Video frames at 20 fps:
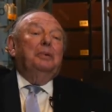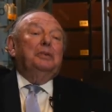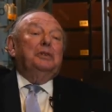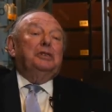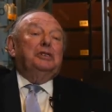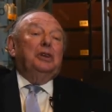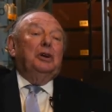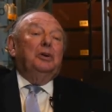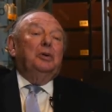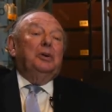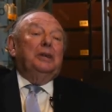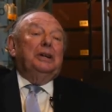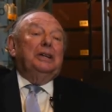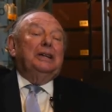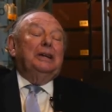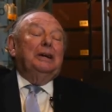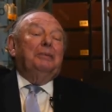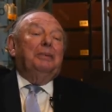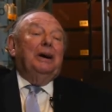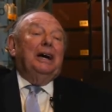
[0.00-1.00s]
sold
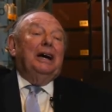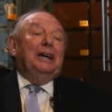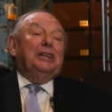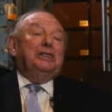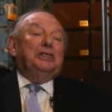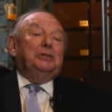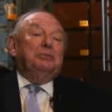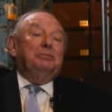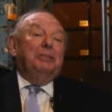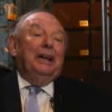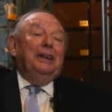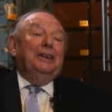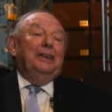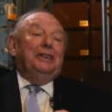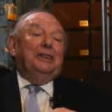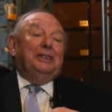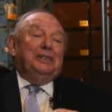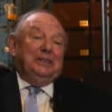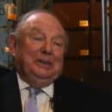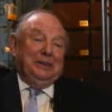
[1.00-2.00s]
in the past
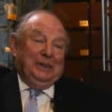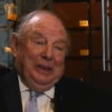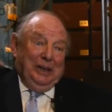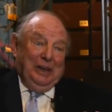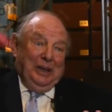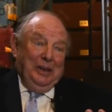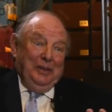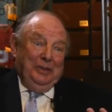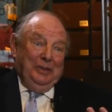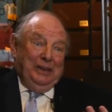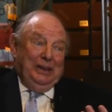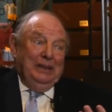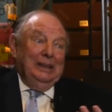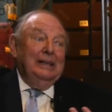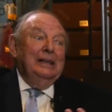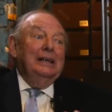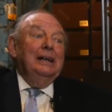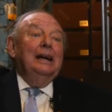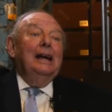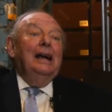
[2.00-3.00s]
months yes. over,
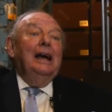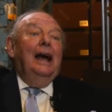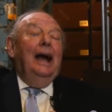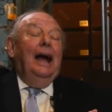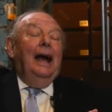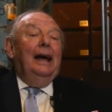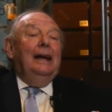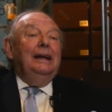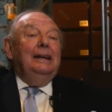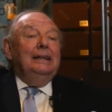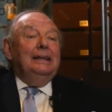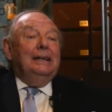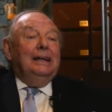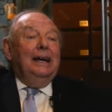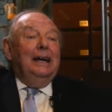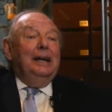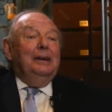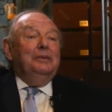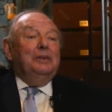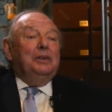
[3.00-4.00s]
and it
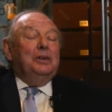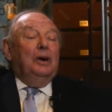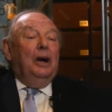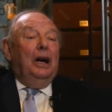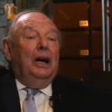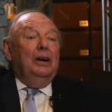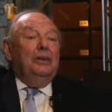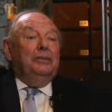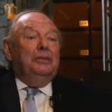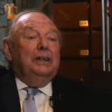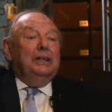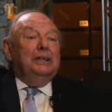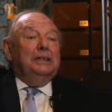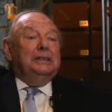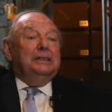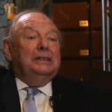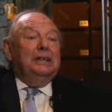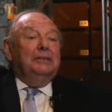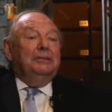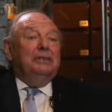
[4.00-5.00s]
came to over
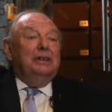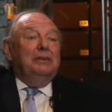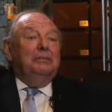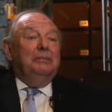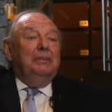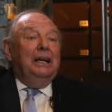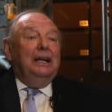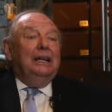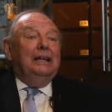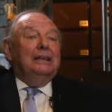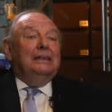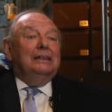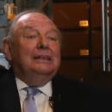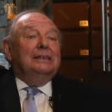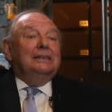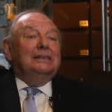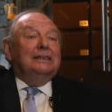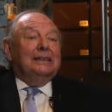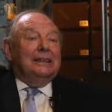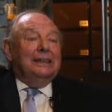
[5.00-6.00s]
seven million
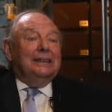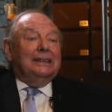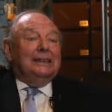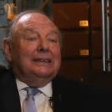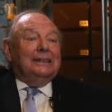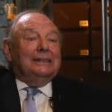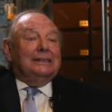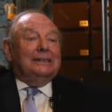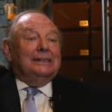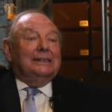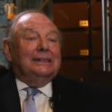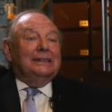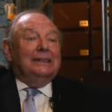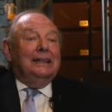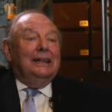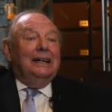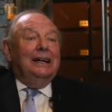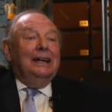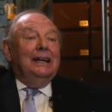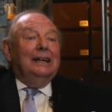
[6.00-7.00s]
cigars.
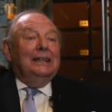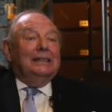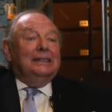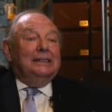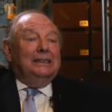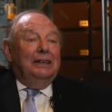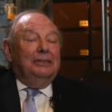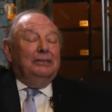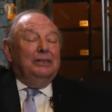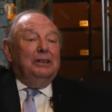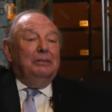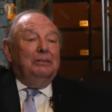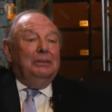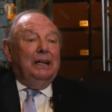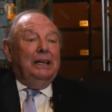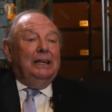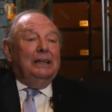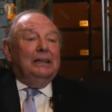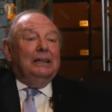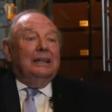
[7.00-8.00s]
Seven, seven
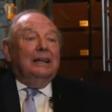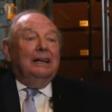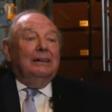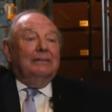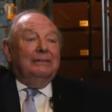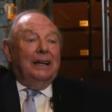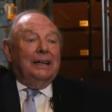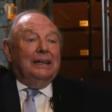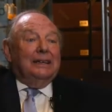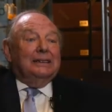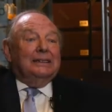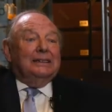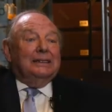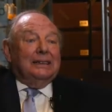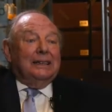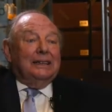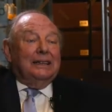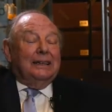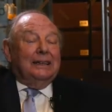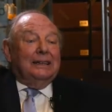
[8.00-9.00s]
million Havana wow.
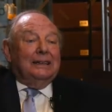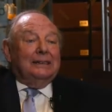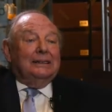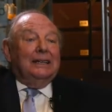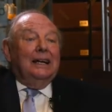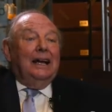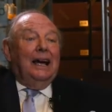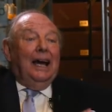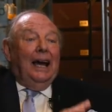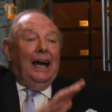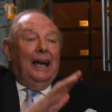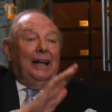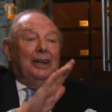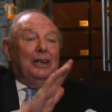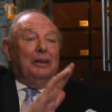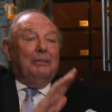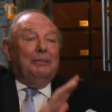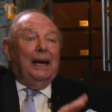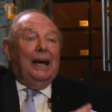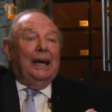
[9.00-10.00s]
cigars,
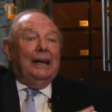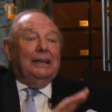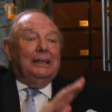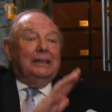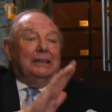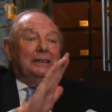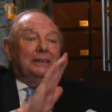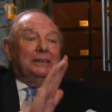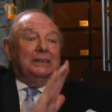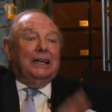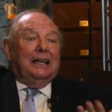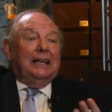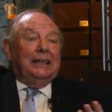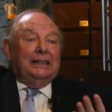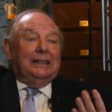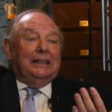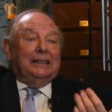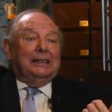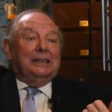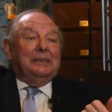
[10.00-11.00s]
and the man
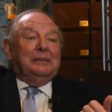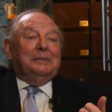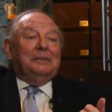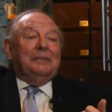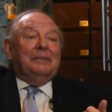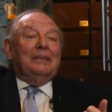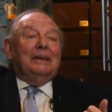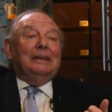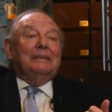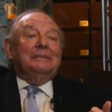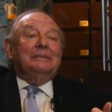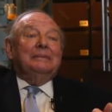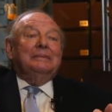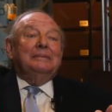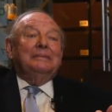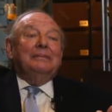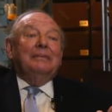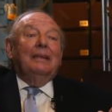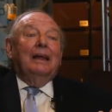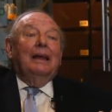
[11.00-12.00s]
signed it. There
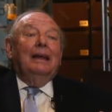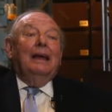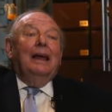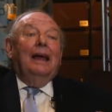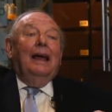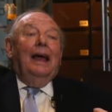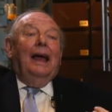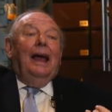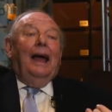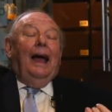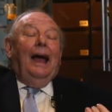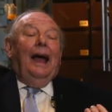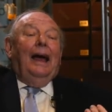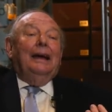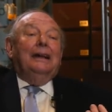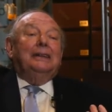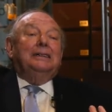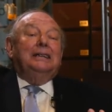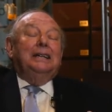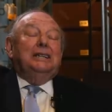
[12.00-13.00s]
and then, wow.
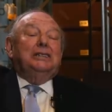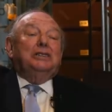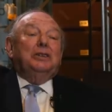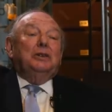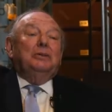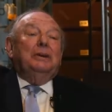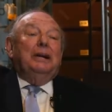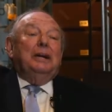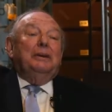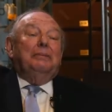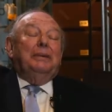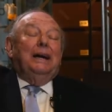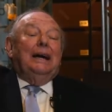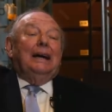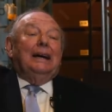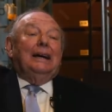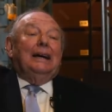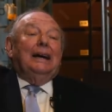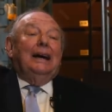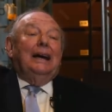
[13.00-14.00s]
And Cecil went
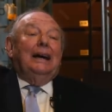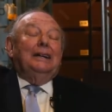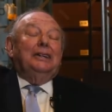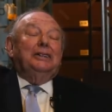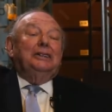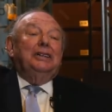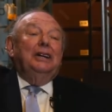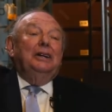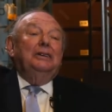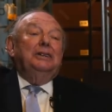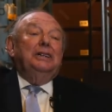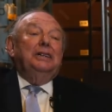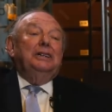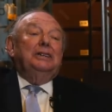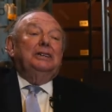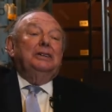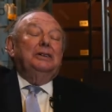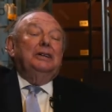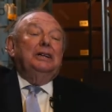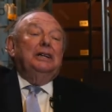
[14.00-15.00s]
back and showed
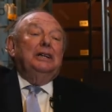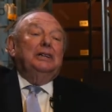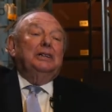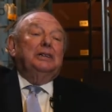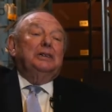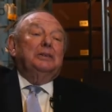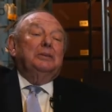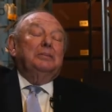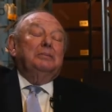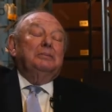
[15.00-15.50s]
it to his